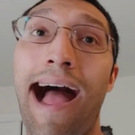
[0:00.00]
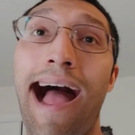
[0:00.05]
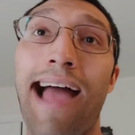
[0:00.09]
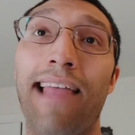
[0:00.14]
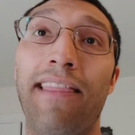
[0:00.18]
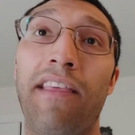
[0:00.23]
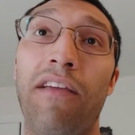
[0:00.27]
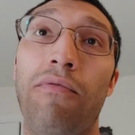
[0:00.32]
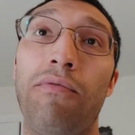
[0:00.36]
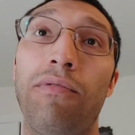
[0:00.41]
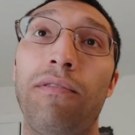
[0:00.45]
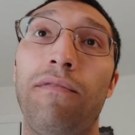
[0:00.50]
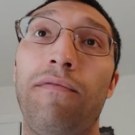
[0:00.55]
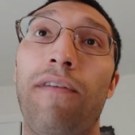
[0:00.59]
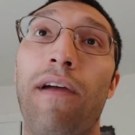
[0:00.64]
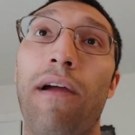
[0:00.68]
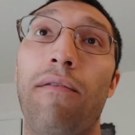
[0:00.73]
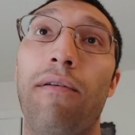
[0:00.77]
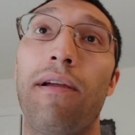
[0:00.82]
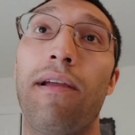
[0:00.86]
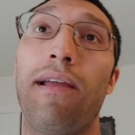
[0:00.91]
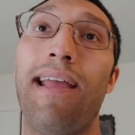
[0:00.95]
I think it was
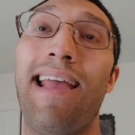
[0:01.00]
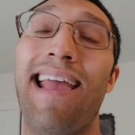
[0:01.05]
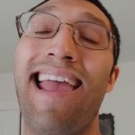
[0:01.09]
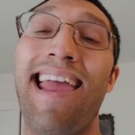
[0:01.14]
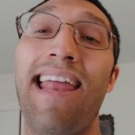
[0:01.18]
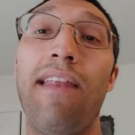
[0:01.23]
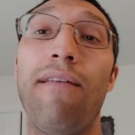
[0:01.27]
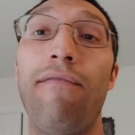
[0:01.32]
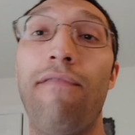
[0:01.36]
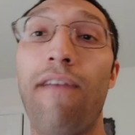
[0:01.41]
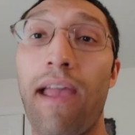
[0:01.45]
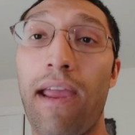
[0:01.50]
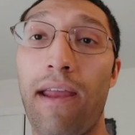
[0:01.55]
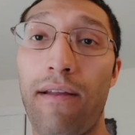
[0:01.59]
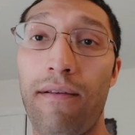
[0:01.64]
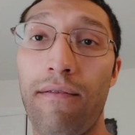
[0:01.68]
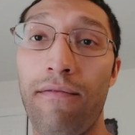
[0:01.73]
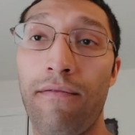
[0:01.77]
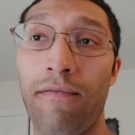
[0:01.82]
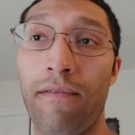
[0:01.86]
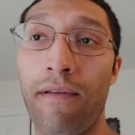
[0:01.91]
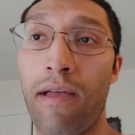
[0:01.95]
very
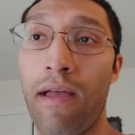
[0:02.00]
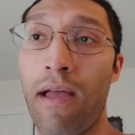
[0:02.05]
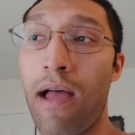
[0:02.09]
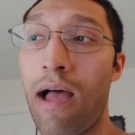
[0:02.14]
innovative.